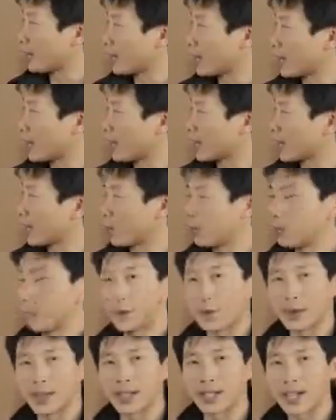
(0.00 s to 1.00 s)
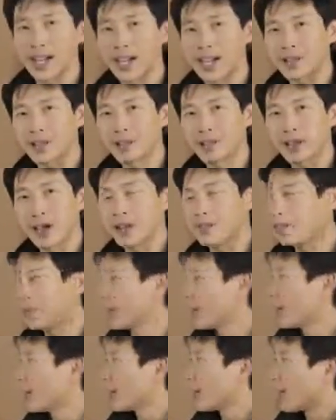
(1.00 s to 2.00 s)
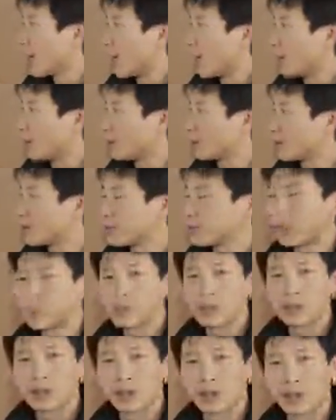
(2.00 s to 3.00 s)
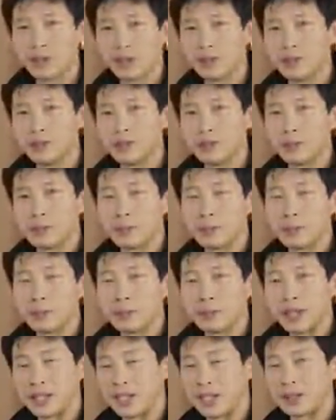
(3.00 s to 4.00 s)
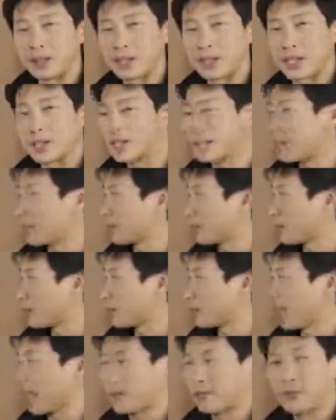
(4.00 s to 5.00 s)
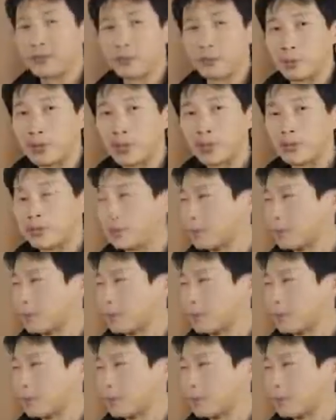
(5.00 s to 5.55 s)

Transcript: up eating 4.95 ounces of medium-sized eggs. You're gonna have 3 of